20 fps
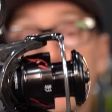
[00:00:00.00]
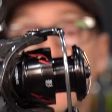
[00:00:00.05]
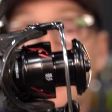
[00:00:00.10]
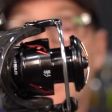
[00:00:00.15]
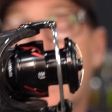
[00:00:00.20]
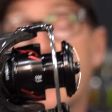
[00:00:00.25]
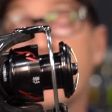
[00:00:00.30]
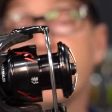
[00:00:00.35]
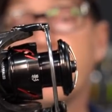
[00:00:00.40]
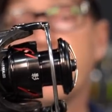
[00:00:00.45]
for
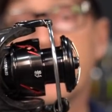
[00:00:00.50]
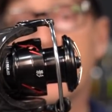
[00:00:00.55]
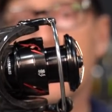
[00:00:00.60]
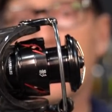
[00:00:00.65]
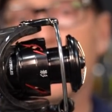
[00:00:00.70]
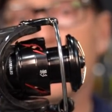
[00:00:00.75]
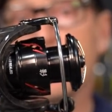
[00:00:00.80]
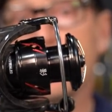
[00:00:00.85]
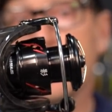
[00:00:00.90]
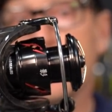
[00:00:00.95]
that, they
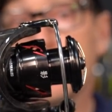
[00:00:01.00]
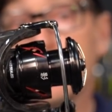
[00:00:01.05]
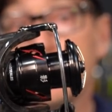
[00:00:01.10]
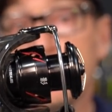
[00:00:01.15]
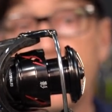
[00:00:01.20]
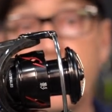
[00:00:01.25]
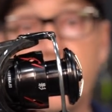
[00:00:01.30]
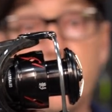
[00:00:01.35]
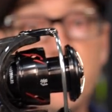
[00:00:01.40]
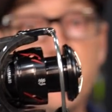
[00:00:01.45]
are available
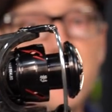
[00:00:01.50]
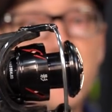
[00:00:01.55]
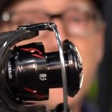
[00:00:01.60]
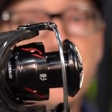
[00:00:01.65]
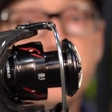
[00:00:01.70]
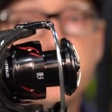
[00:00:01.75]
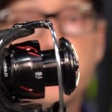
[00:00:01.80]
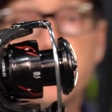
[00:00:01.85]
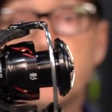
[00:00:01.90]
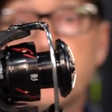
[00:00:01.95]
now.
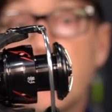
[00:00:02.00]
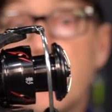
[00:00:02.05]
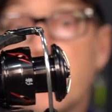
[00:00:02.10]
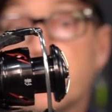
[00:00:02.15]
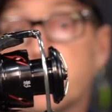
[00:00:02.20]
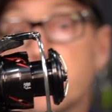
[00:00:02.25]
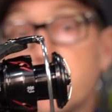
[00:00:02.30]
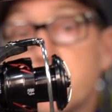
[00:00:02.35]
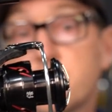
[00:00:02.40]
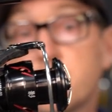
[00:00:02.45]

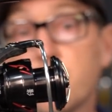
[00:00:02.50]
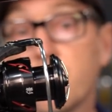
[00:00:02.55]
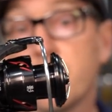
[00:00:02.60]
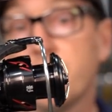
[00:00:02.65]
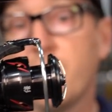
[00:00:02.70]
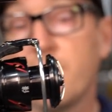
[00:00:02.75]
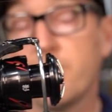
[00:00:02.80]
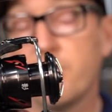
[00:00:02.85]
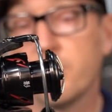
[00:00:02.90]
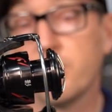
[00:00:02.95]
2,000,
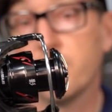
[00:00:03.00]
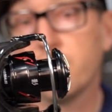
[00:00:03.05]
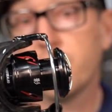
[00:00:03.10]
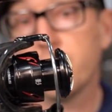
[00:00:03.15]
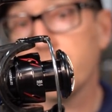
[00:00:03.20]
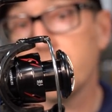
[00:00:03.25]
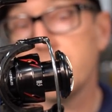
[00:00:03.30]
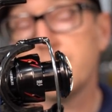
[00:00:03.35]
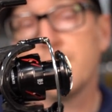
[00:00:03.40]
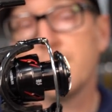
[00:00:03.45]
2,500,
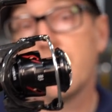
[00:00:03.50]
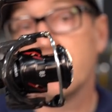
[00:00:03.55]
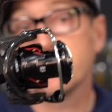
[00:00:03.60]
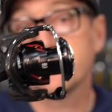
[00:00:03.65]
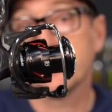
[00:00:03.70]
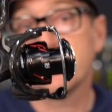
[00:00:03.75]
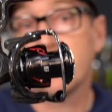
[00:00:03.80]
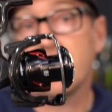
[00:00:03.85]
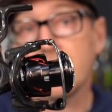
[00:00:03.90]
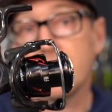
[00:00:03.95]

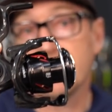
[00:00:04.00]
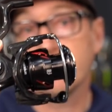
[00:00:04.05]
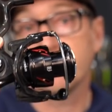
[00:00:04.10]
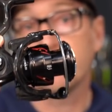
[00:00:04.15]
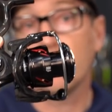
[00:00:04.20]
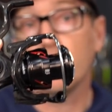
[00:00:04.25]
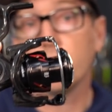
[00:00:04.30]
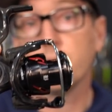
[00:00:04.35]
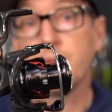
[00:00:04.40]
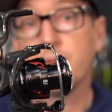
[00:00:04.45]
3,000, and
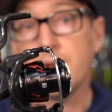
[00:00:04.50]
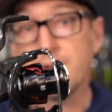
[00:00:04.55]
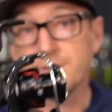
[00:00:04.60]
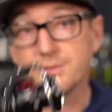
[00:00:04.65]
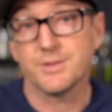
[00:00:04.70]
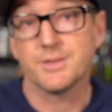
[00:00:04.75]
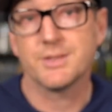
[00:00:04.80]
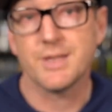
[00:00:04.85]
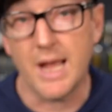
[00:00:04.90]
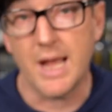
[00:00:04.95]

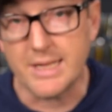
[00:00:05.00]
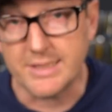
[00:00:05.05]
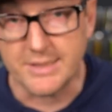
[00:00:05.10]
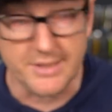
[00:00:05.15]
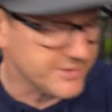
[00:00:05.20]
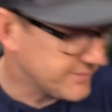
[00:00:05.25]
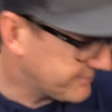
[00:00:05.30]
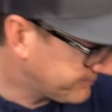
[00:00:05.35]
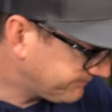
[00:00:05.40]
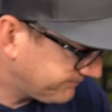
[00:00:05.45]
4,000
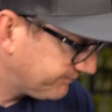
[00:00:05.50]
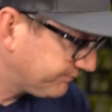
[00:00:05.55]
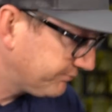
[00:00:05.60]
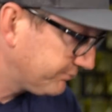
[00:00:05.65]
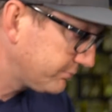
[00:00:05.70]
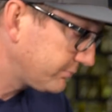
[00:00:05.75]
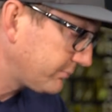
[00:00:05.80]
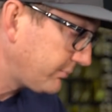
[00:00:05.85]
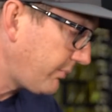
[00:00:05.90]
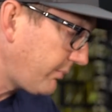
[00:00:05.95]
sizes.
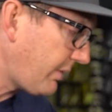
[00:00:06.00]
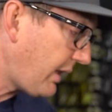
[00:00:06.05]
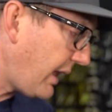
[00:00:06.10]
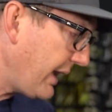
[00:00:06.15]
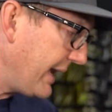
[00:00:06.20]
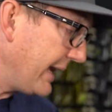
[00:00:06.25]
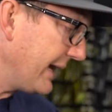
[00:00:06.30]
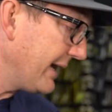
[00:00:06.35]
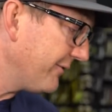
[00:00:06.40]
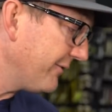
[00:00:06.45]

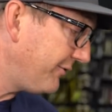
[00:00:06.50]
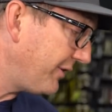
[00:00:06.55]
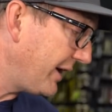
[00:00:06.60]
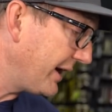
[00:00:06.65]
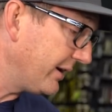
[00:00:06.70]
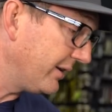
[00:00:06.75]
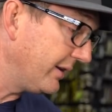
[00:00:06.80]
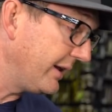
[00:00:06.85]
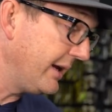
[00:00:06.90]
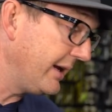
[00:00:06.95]
And
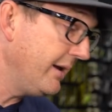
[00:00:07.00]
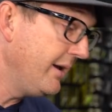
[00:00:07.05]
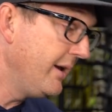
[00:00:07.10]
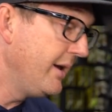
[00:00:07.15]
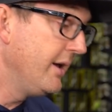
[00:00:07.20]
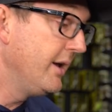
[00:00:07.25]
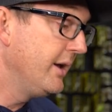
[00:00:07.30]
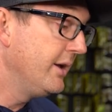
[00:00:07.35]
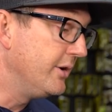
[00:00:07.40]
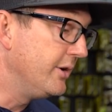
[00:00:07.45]
finally,
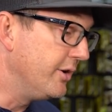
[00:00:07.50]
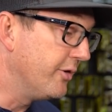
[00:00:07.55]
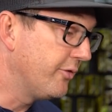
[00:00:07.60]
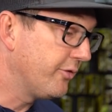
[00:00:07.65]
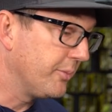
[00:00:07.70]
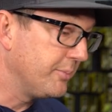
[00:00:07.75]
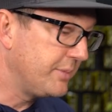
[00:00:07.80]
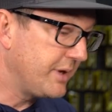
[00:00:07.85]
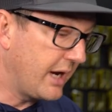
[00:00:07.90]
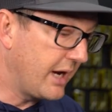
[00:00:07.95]
new
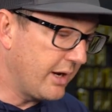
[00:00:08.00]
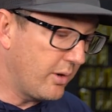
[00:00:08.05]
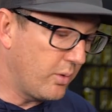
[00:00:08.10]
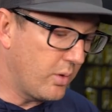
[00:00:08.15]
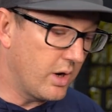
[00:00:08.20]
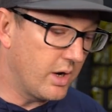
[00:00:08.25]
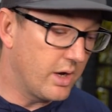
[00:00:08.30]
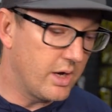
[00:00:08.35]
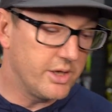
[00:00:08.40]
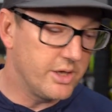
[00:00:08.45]
from
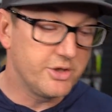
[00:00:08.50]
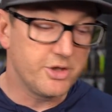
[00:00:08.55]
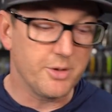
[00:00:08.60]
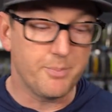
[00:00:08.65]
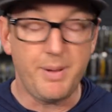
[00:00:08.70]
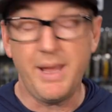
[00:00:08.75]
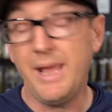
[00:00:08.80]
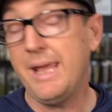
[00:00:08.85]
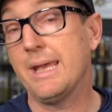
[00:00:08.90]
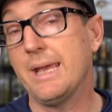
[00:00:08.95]
Daiwa,
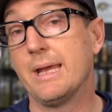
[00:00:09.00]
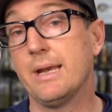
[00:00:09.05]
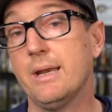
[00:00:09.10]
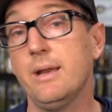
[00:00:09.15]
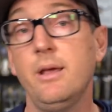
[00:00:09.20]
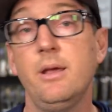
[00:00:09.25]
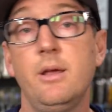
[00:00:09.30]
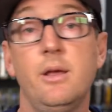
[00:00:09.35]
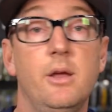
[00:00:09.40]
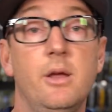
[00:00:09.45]

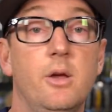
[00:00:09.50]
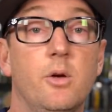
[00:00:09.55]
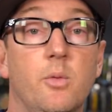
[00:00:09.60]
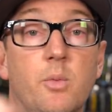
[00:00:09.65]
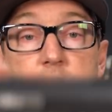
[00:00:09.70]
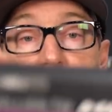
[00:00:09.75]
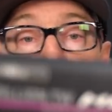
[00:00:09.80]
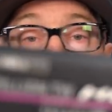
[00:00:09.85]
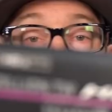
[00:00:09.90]
Japan, we